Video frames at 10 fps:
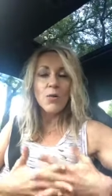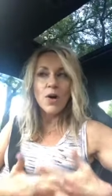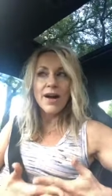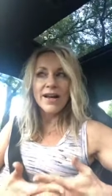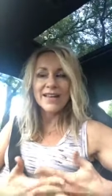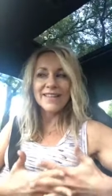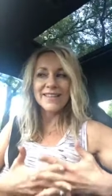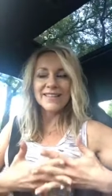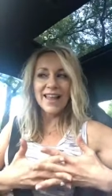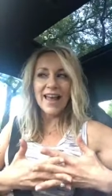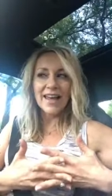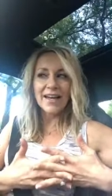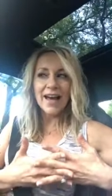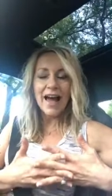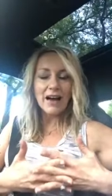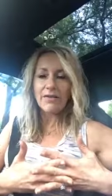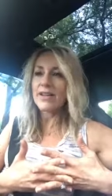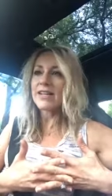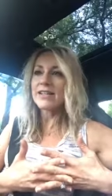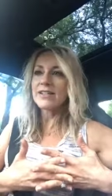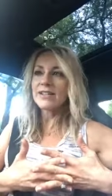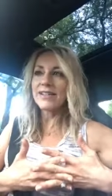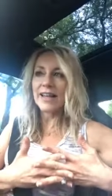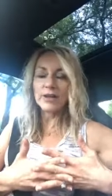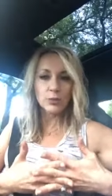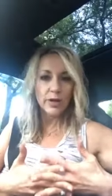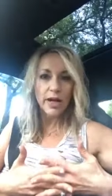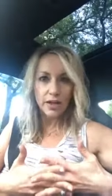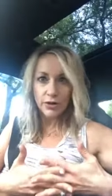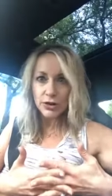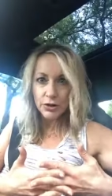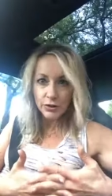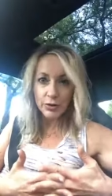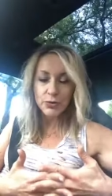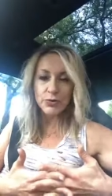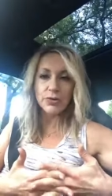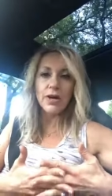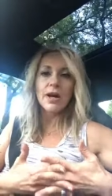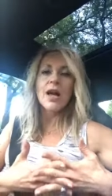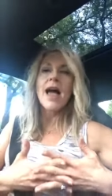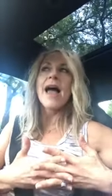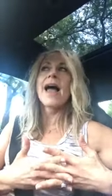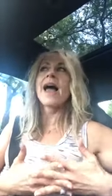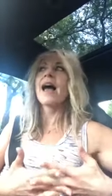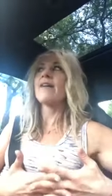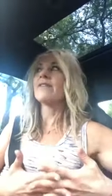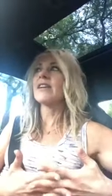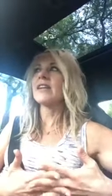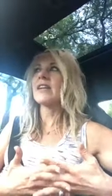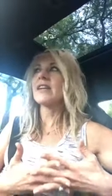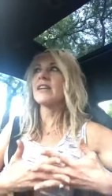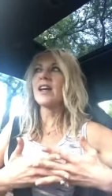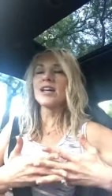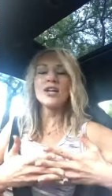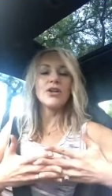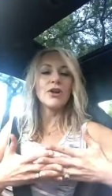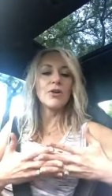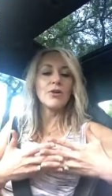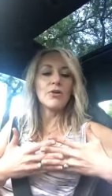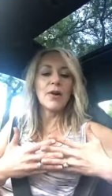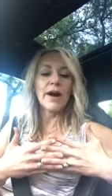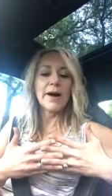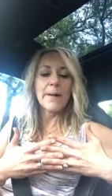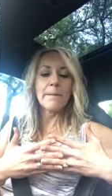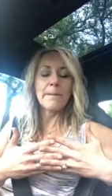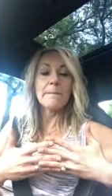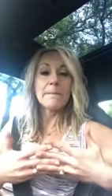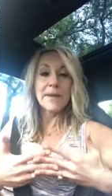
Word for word: was like having like $20 to go to the grocery store, having, you know, um,